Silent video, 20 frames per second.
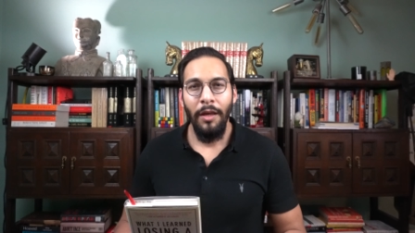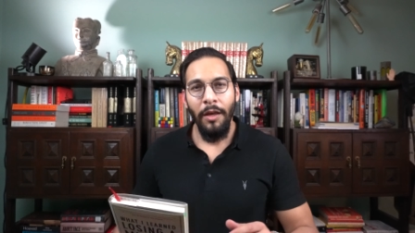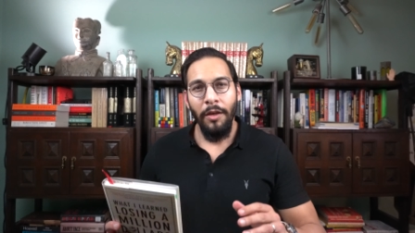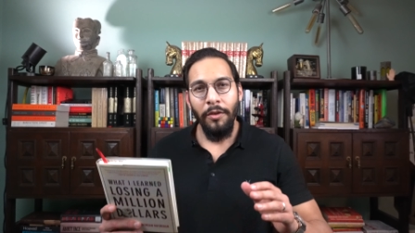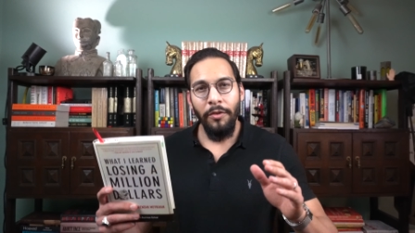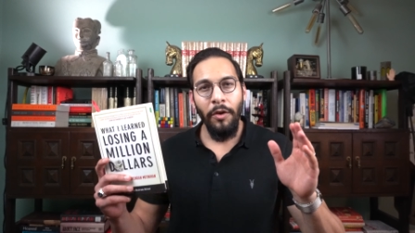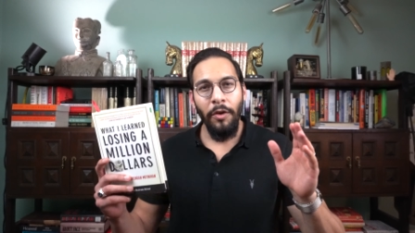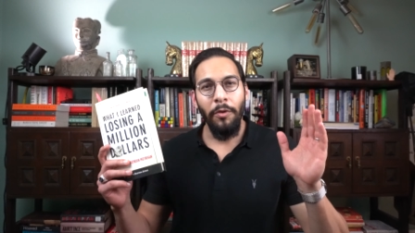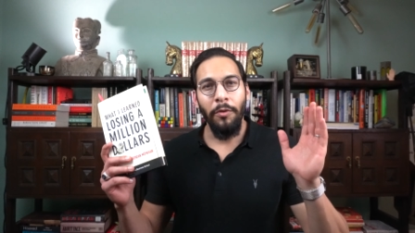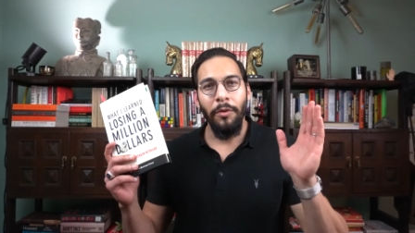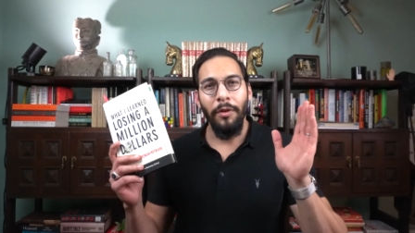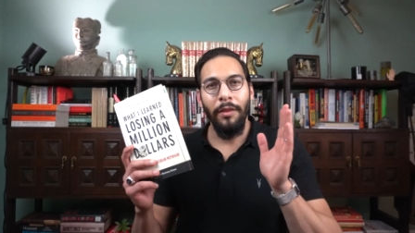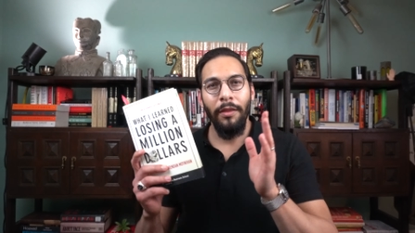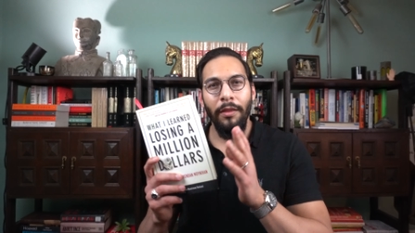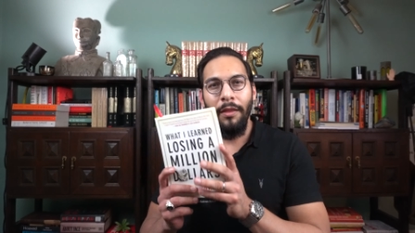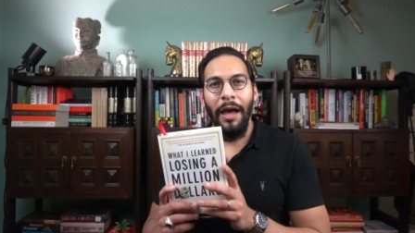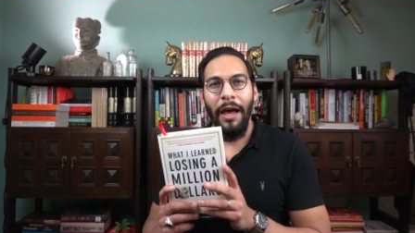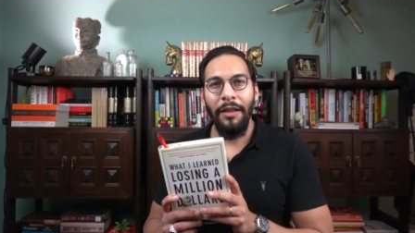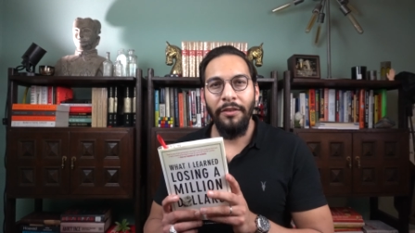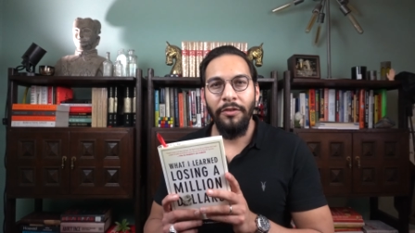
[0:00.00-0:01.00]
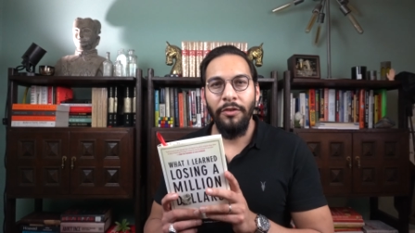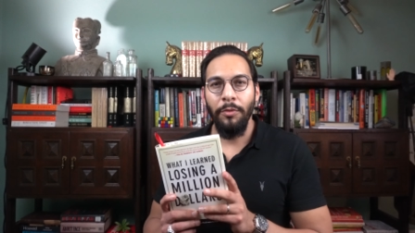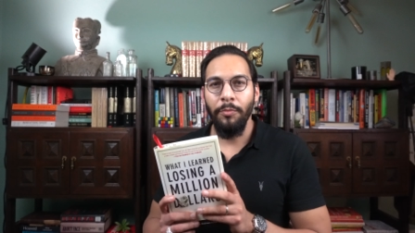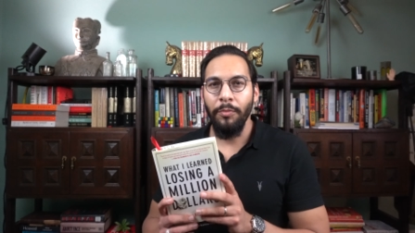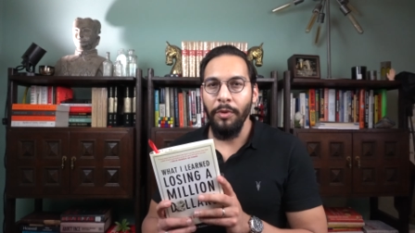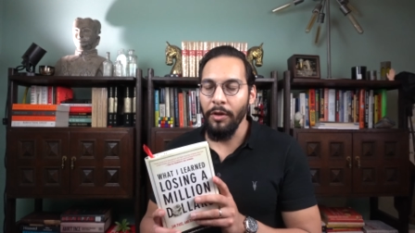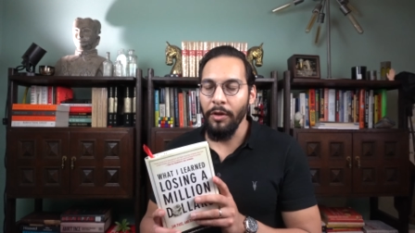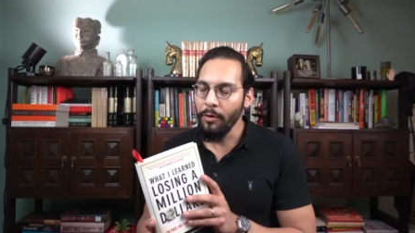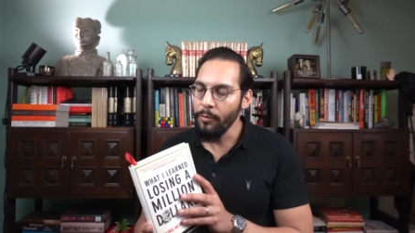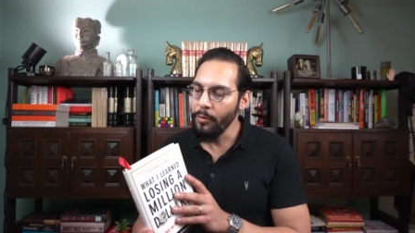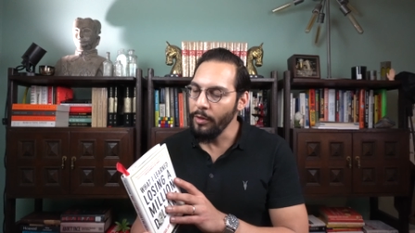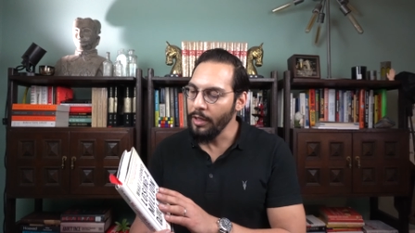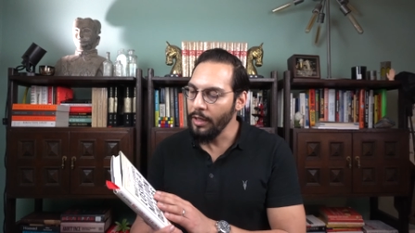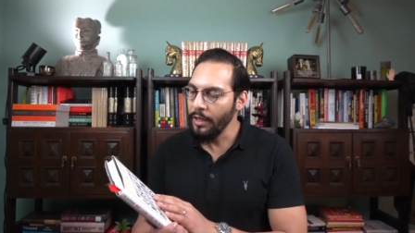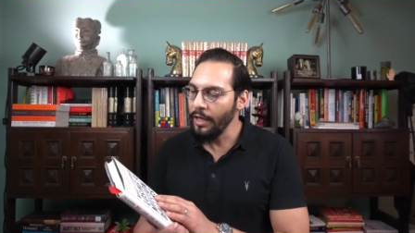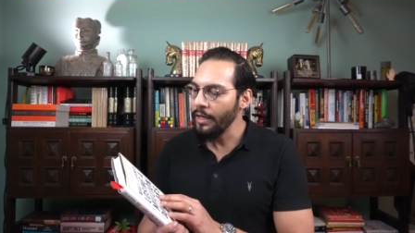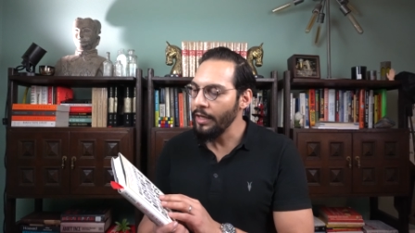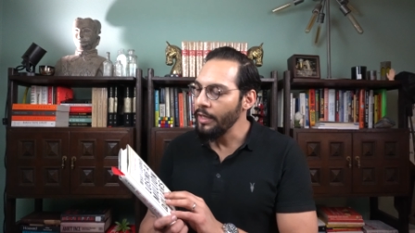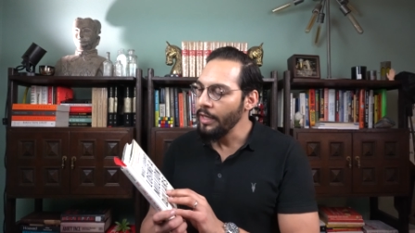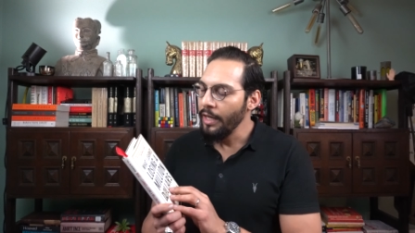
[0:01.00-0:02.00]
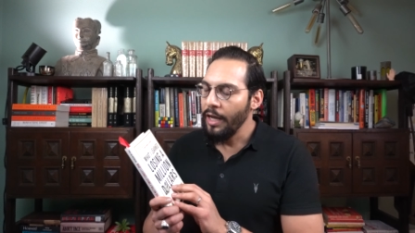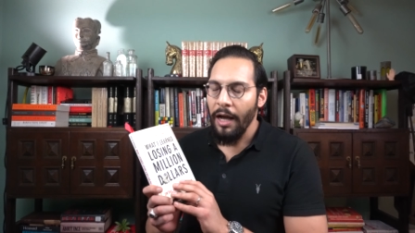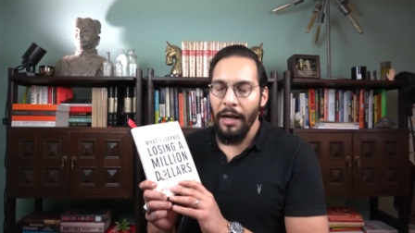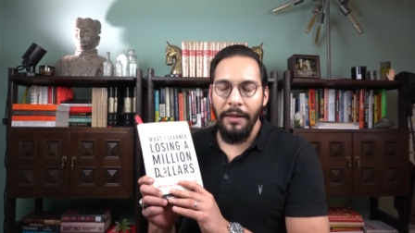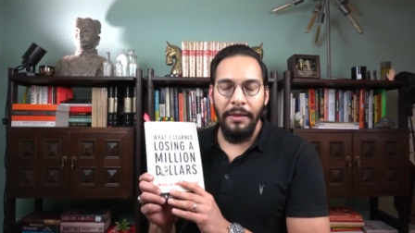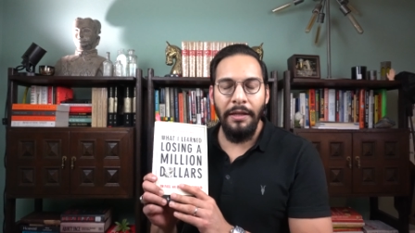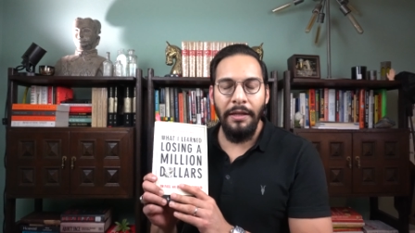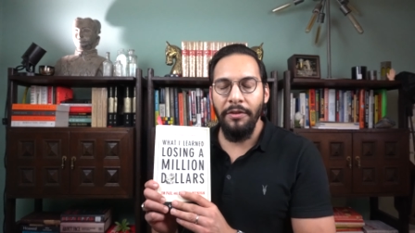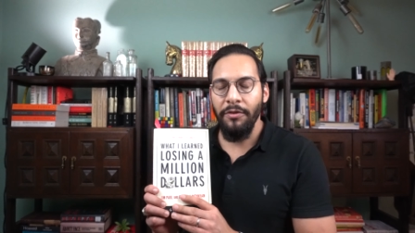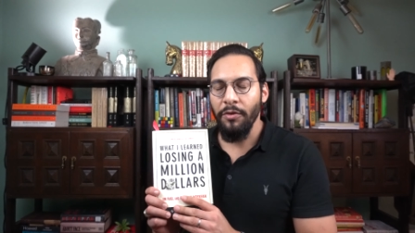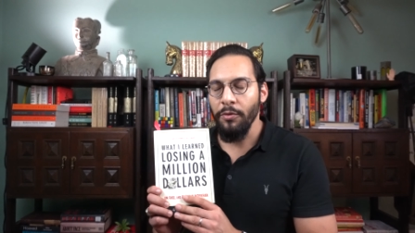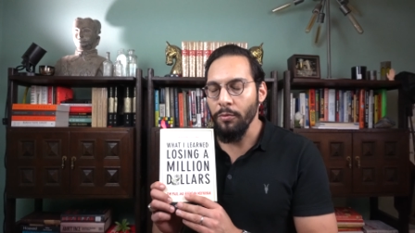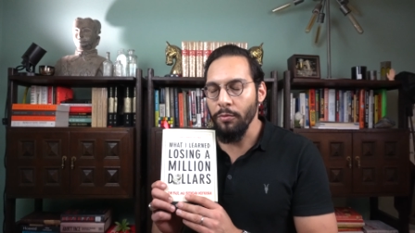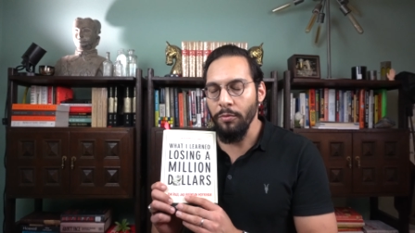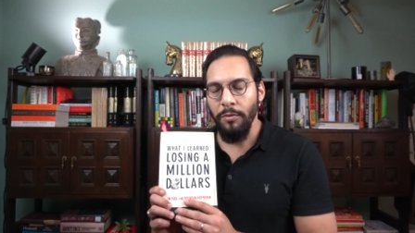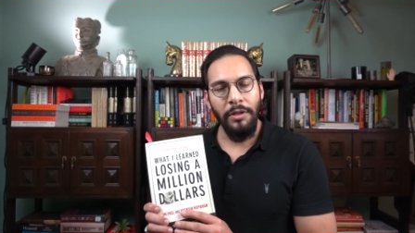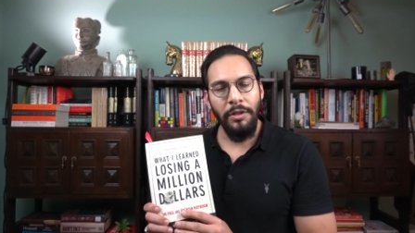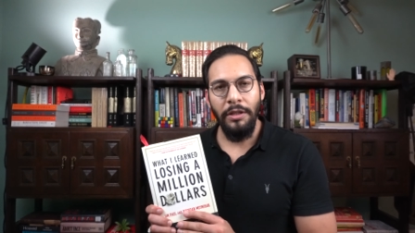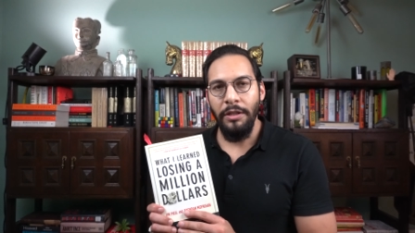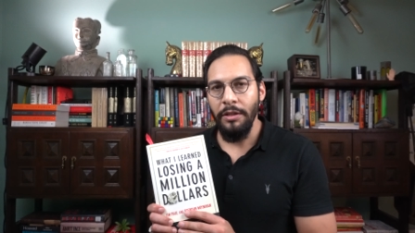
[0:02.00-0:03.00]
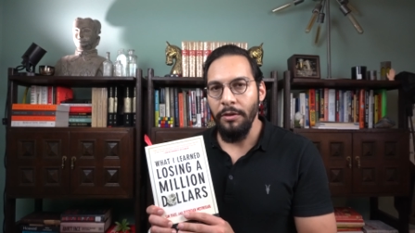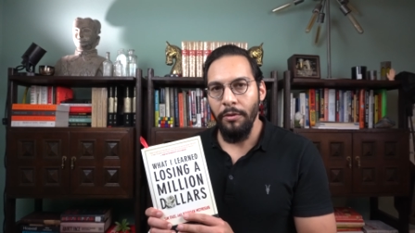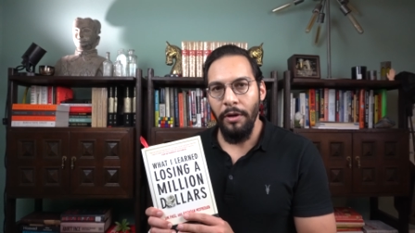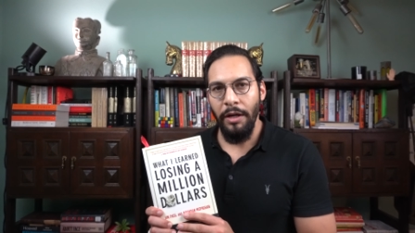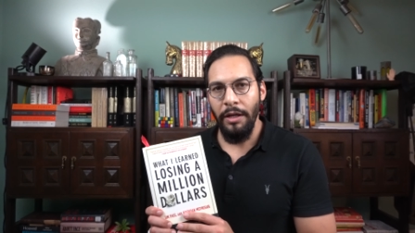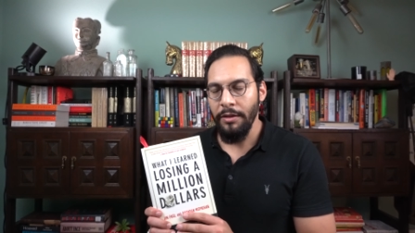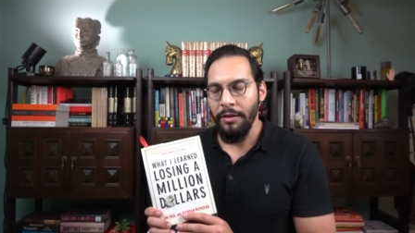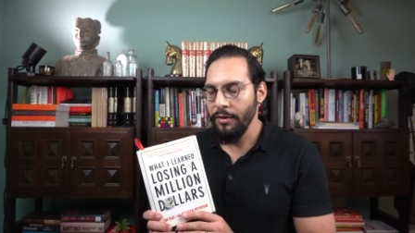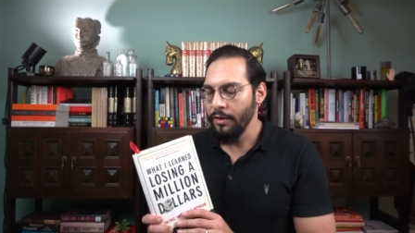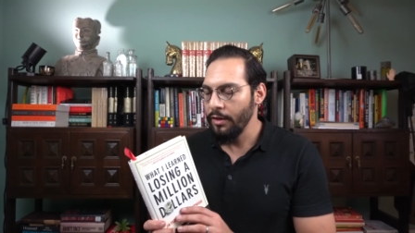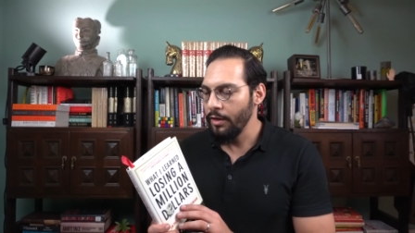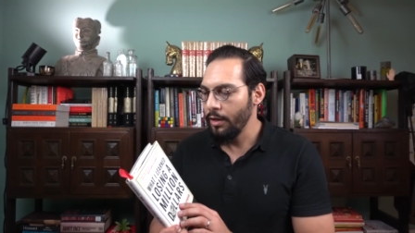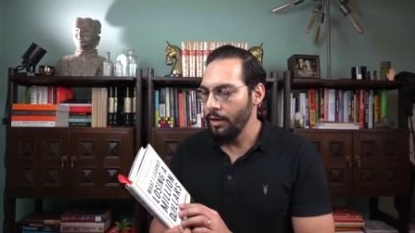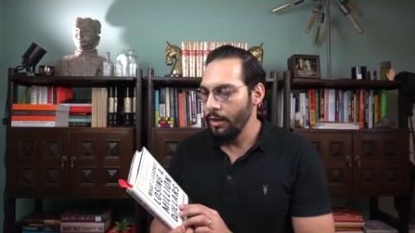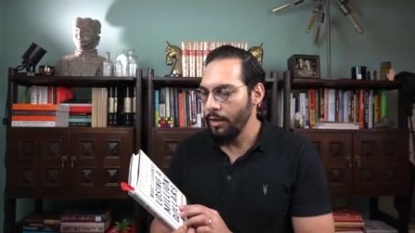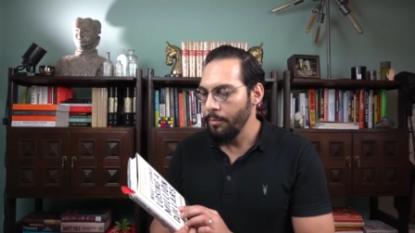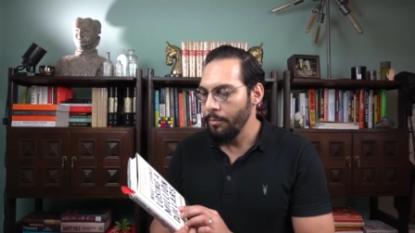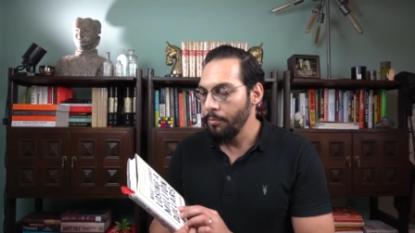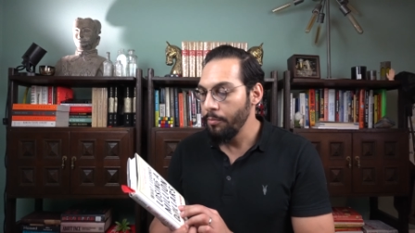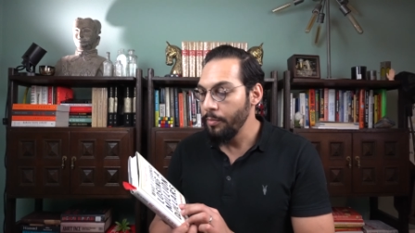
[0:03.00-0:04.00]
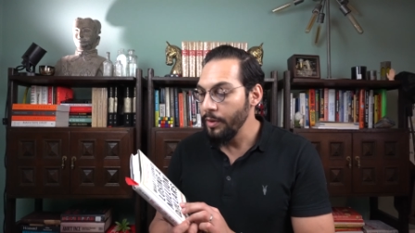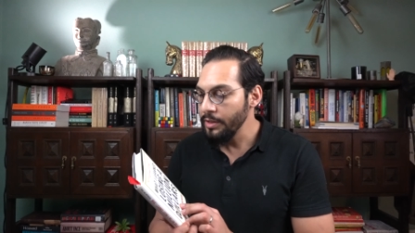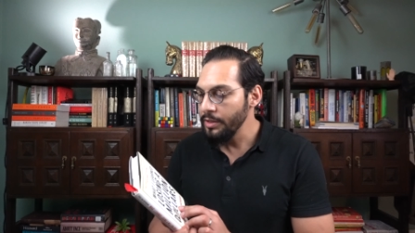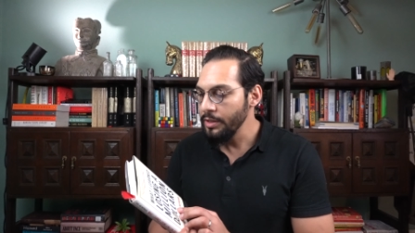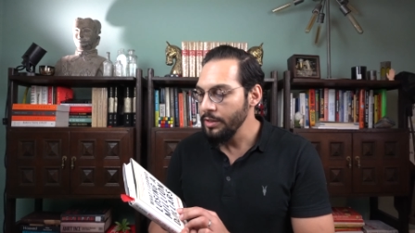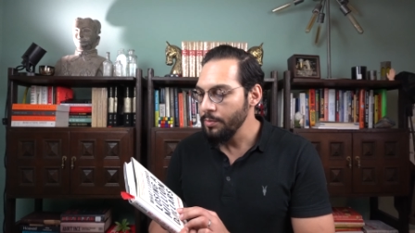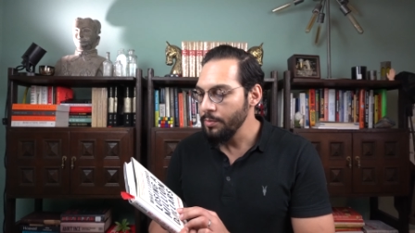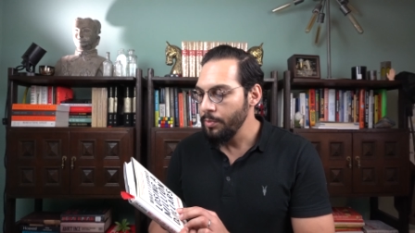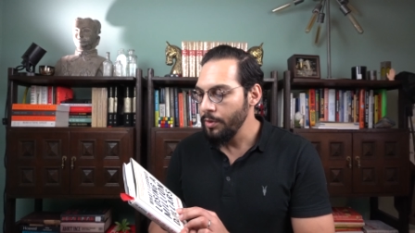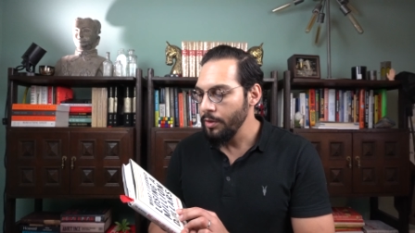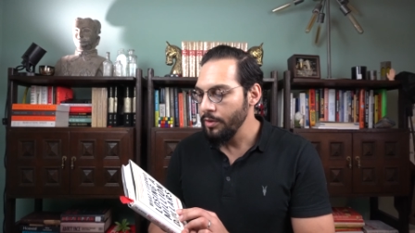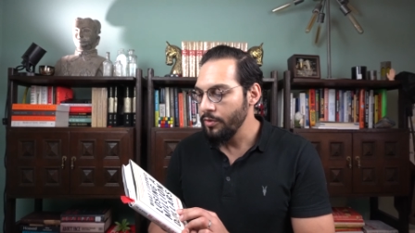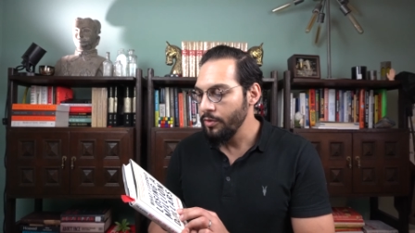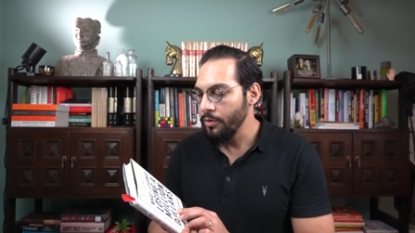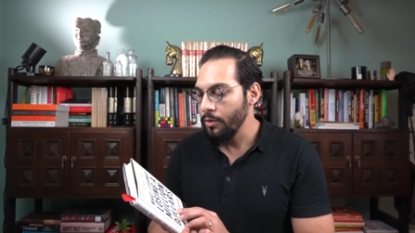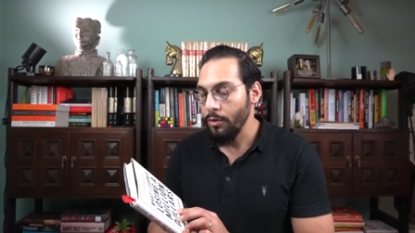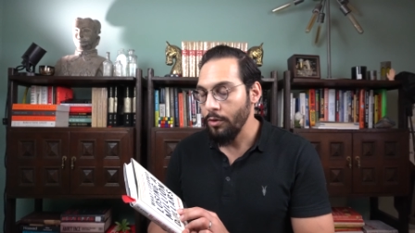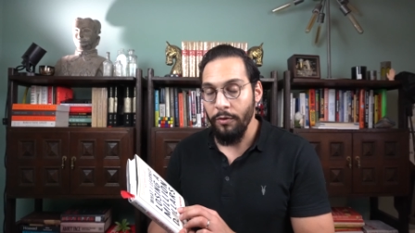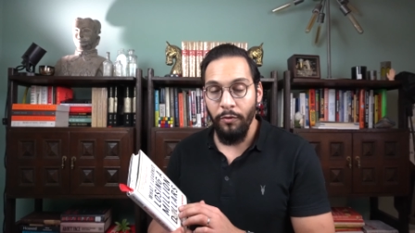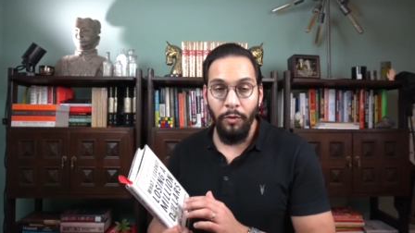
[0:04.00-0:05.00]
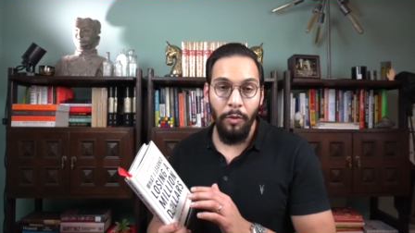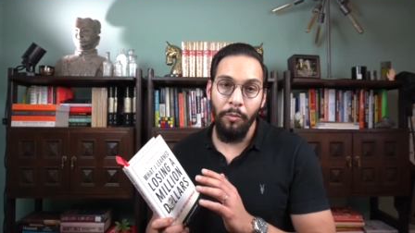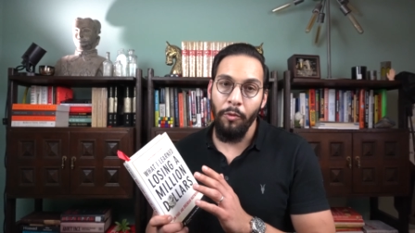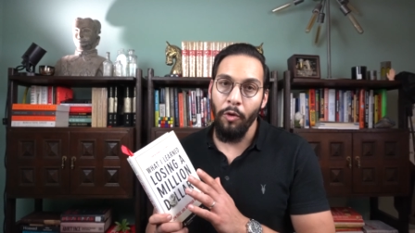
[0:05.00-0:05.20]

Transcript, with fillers: So that's your book of the week. Again, I think it's a really great uh, business book to learn from.